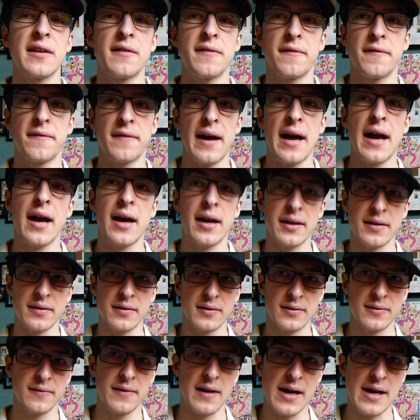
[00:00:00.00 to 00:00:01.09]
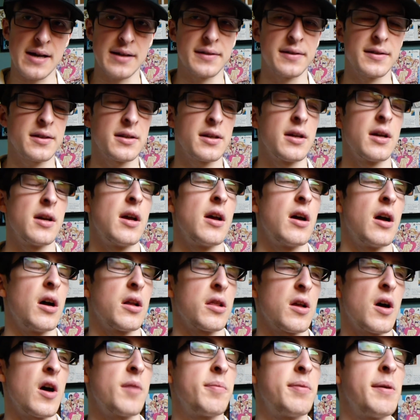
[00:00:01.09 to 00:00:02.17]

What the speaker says: fans, a lot of